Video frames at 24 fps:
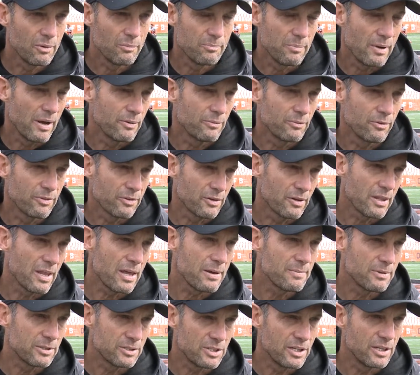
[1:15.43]
But for
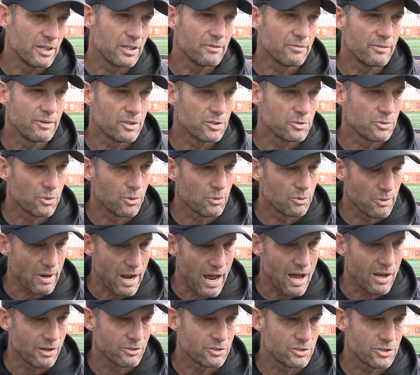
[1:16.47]
them, it's individual
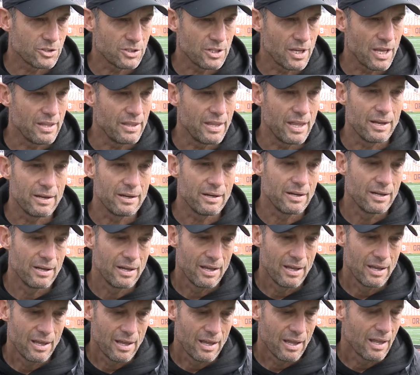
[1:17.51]
routes, and then
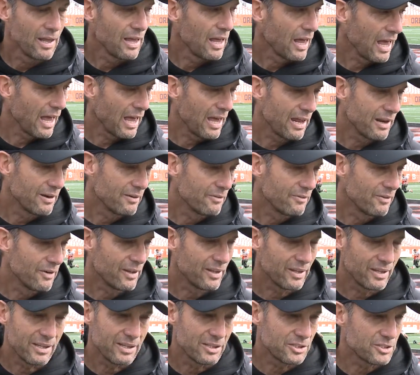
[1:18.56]
and
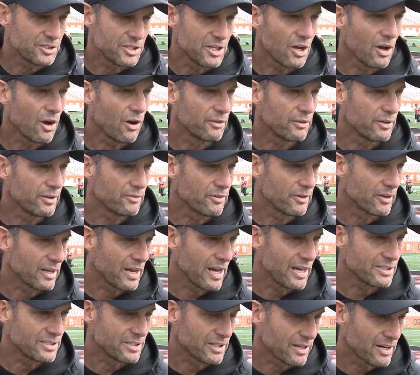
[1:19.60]
really you see all different
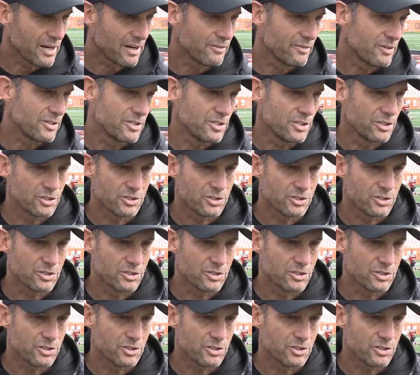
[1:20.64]
kinds of coverages.